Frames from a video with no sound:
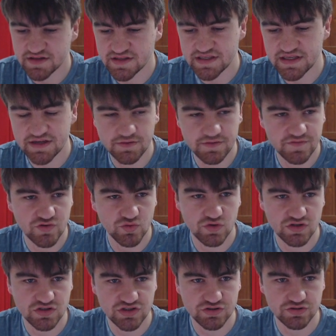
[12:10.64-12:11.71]
year if you
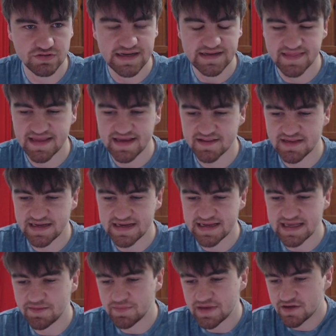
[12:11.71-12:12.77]
want to at that like
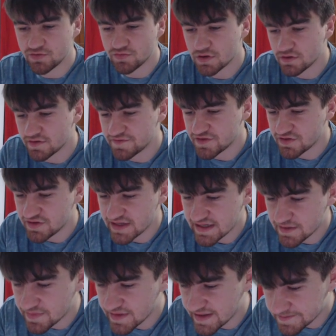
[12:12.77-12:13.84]
M8 role if you can get
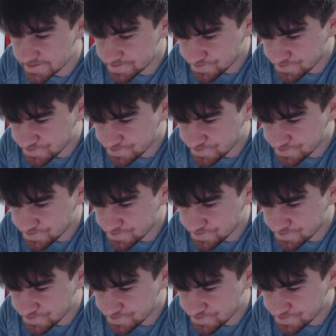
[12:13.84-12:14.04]
him there.